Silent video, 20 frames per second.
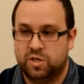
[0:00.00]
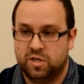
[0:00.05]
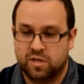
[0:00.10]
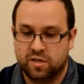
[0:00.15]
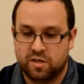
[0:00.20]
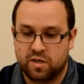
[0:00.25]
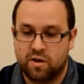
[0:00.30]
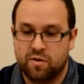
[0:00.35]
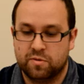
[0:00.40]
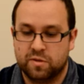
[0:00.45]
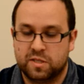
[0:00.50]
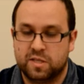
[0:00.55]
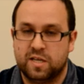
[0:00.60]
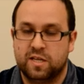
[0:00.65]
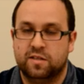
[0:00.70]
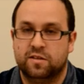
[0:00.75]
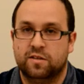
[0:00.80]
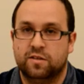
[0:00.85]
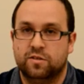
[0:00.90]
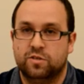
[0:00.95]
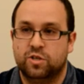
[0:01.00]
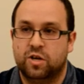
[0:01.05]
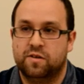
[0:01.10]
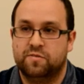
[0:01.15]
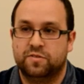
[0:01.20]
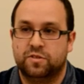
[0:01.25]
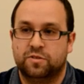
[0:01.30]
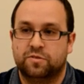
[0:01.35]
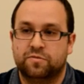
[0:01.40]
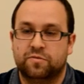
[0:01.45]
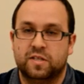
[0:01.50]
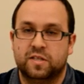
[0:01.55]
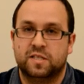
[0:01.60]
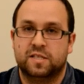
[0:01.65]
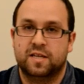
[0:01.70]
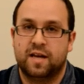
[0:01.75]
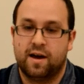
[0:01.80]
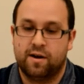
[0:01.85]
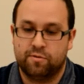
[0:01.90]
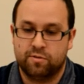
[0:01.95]
you could go and see the Java doc for this
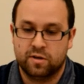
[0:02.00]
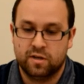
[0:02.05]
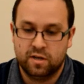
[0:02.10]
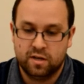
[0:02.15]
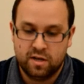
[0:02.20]
now